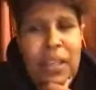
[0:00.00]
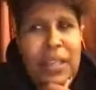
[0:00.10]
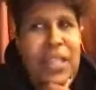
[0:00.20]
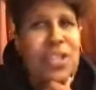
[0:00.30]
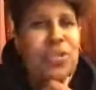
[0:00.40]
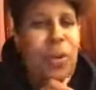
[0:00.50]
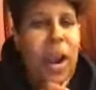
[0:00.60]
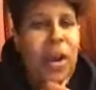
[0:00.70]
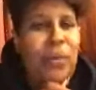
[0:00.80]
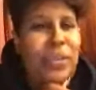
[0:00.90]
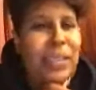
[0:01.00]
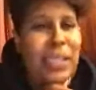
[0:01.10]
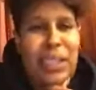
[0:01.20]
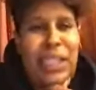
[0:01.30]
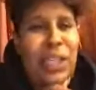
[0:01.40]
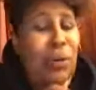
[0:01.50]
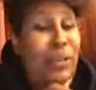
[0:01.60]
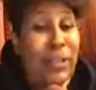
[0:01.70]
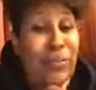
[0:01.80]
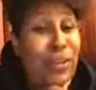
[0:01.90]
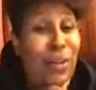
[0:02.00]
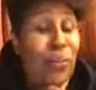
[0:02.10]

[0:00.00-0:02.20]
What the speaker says: this trial was literally no different than